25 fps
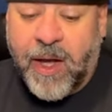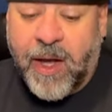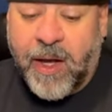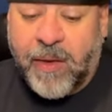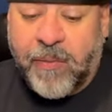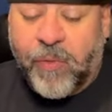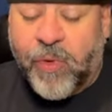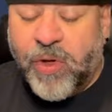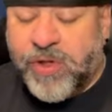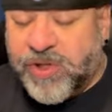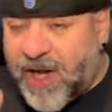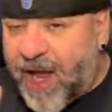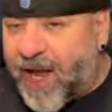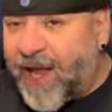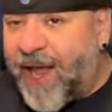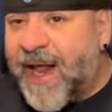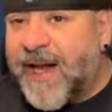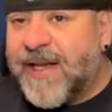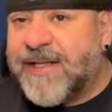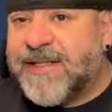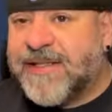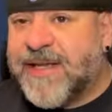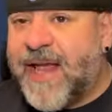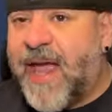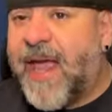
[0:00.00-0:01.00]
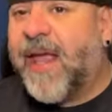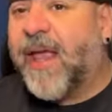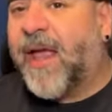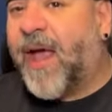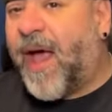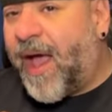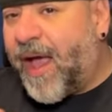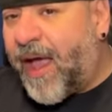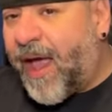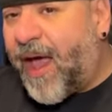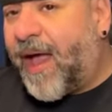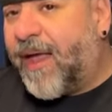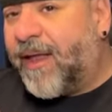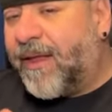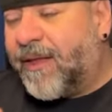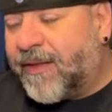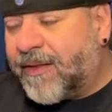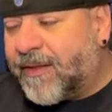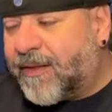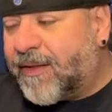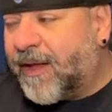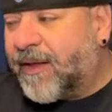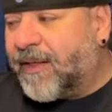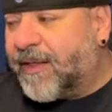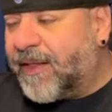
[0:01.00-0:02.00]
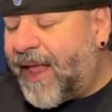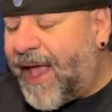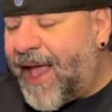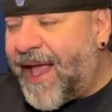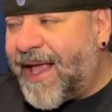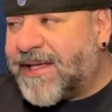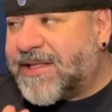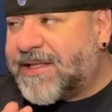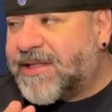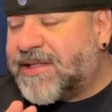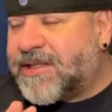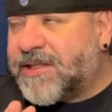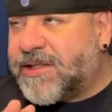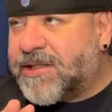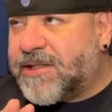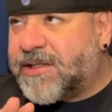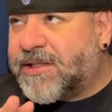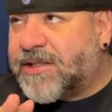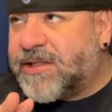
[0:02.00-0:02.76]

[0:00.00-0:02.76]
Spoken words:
Which I gotta say, I the last